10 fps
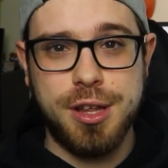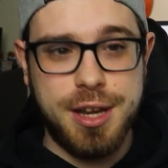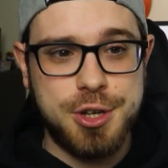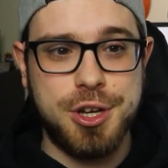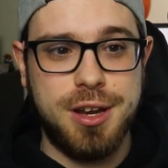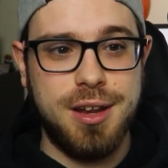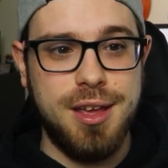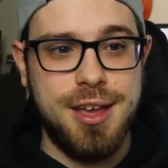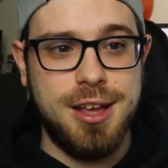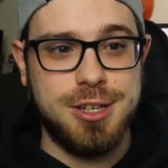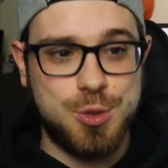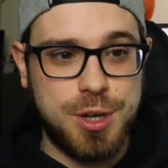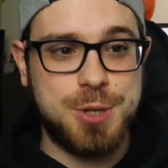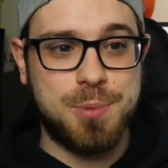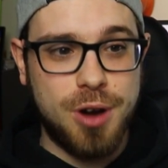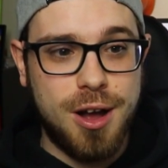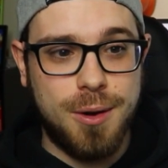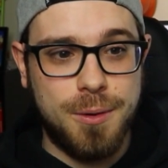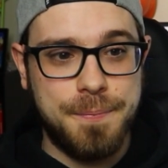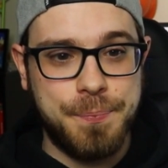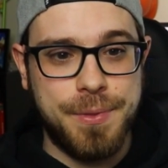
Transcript: edition Switch Pro.